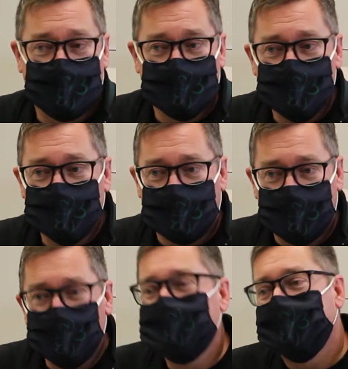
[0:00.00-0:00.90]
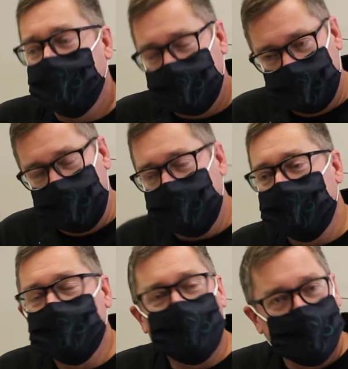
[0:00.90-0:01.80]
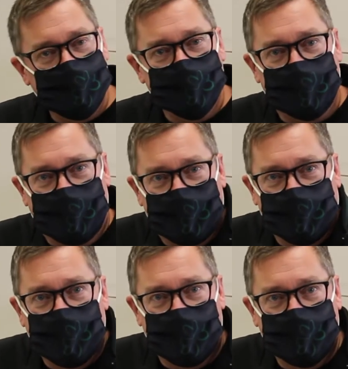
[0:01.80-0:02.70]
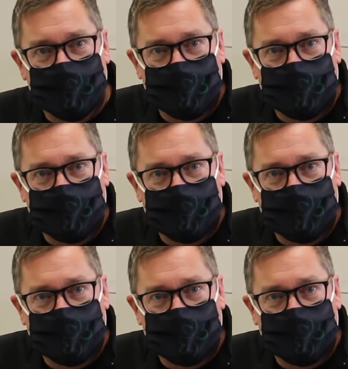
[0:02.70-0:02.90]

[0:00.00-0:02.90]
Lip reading: So everything just kind of got